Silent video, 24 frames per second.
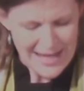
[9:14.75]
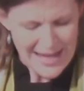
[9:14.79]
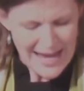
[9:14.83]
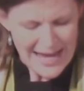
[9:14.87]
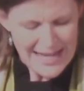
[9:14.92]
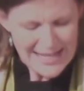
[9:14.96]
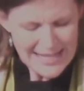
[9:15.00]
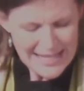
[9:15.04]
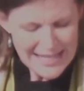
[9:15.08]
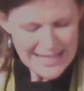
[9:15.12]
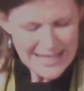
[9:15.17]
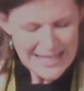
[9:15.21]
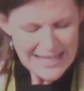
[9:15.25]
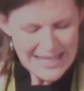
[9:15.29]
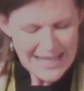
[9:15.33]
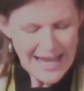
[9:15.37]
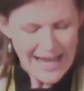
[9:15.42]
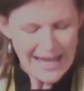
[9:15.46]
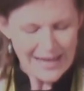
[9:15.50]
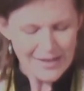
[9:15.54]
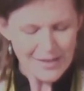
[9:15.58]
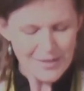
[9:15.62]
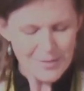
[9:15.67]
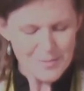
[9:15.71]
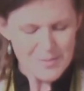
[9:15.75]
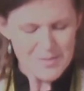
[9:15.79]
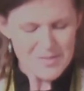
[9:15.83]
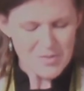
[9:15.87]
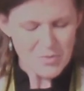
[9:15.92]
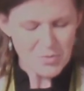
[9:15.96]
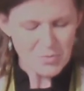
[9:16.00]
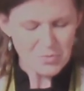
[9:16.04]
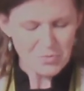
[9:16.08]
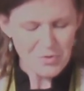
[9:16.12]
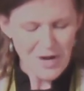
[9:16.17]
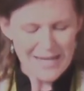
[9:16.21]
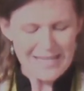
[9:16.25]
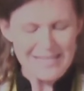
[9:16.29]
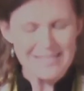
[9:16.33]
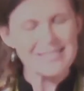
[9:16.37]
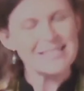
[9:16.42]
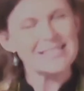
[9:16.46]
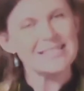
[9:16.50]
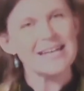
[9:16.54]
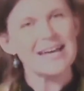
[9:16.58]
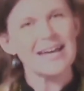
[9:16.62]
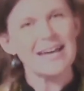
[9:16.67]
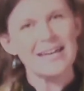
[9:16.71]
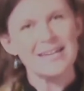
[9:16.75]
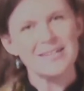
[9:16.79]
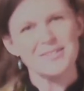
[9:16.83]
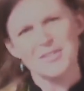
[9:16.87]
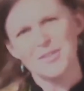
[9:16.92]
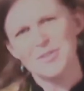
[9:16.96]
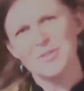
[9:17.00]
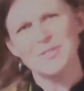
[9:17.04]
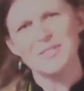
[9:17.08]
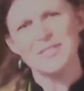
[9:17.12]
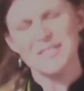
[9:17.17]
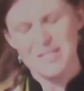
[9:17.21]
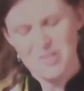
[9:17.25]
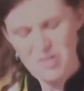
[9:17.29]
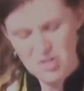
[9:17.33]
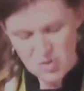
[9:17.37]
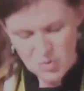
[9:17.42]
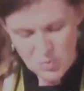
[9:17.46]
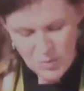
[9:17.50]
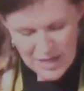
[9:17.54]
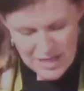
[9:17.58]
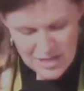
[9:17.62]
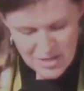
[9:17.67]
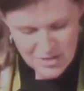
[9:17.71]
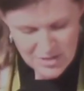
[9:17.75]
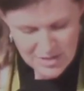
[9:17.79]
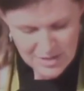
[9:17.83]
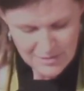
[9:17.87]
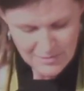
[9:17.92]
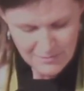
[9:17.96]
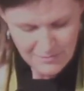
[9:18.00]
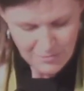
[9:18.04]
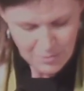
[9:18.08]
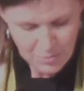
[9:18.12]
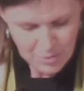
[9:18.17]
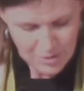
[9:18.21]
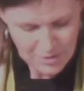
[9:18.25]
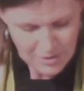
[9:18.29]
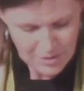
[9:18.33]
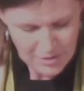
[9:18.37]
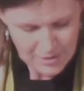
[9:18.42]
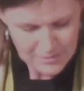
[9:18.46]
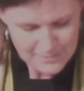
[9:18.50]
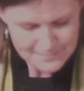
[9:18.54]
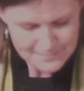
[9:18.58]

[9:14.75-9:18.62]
and he helps right-size her situation for her.